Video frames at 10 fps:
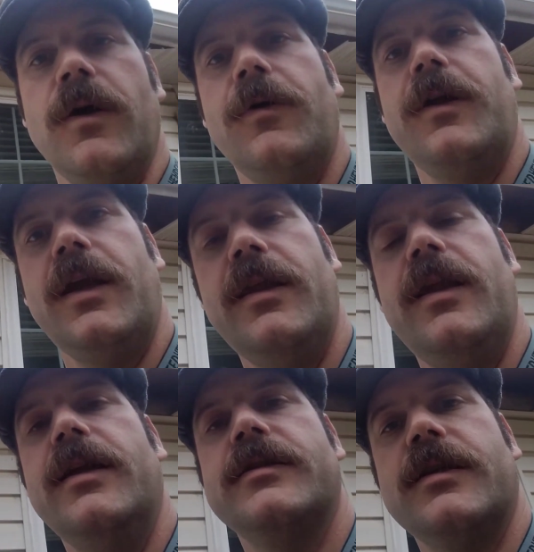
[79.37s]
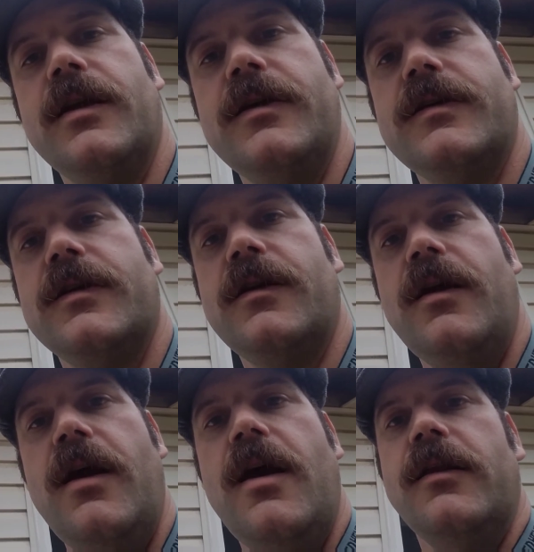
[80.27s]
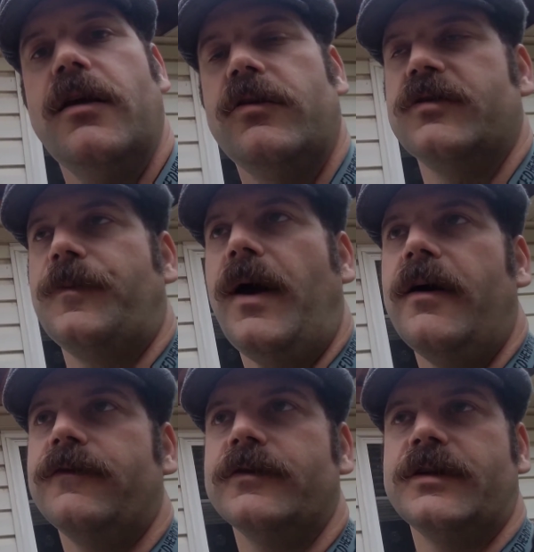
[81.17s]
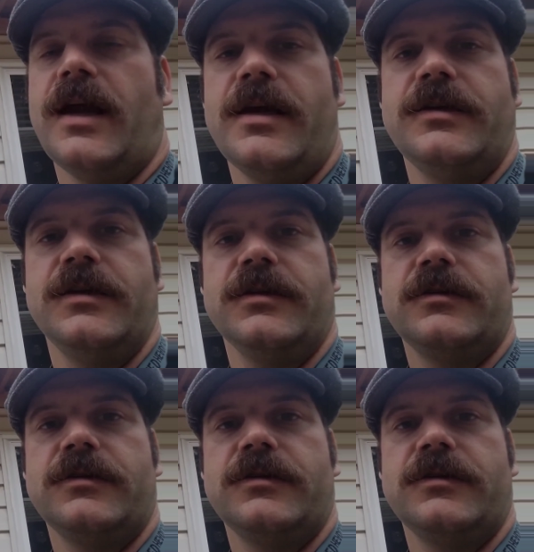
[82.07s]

in the insulation, that those baffles had just